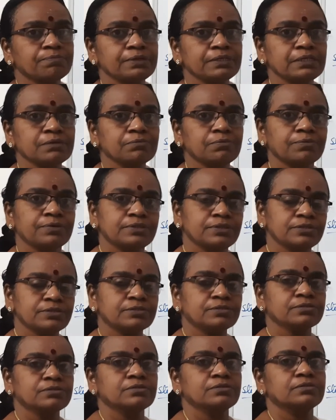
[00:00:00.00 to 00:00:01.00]
bending moment
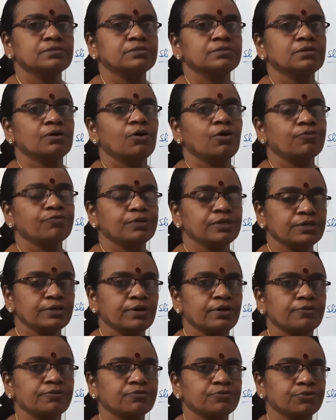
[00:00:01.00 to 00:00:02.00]
is of
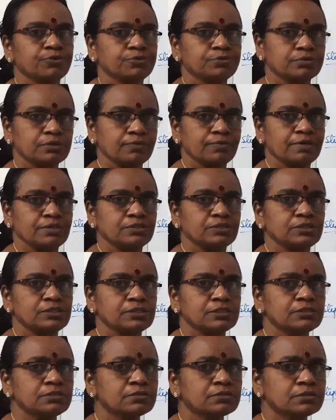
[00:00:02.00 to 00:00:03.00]
interest to civil
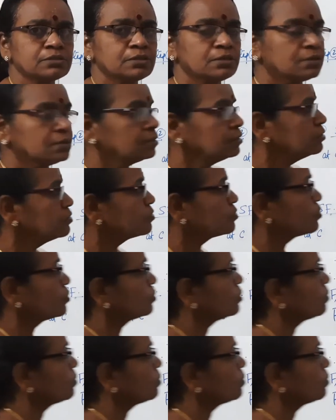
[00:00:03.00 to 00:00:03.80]
engineers. So